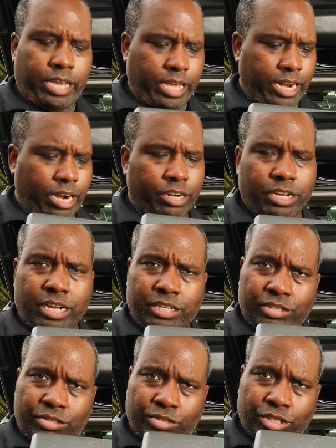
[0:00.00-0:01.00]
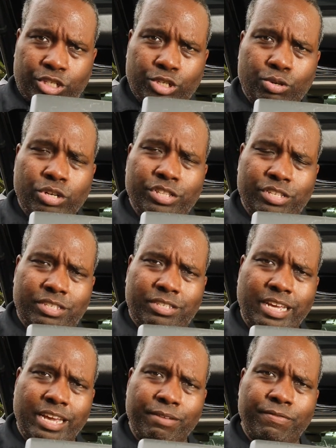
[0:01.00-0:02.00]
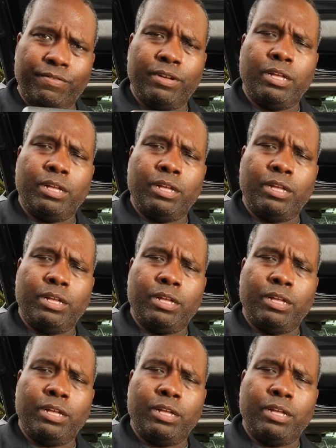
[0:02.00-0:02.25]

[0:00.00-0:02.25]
and our gun is secured in the safe,